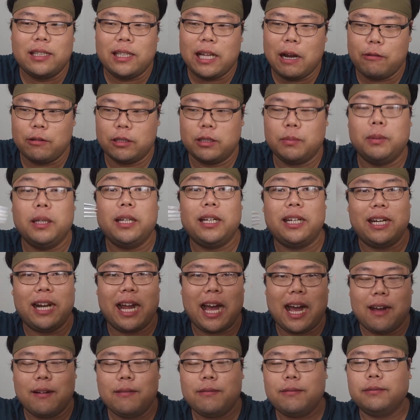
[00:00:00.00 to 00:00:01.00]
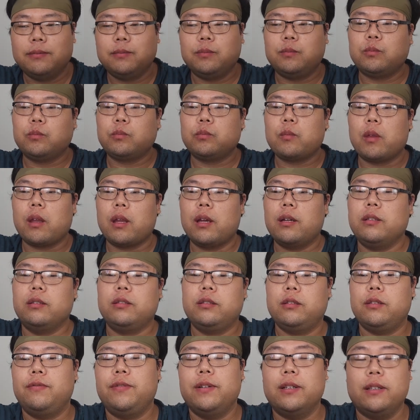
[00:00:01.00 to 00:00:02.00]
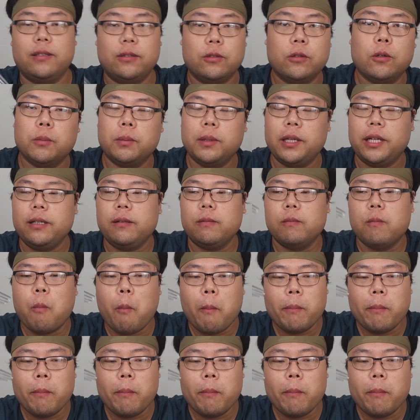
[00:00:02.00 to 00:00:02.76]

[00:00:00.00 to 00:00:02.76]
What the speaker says: that were split in half to fill this whole plate.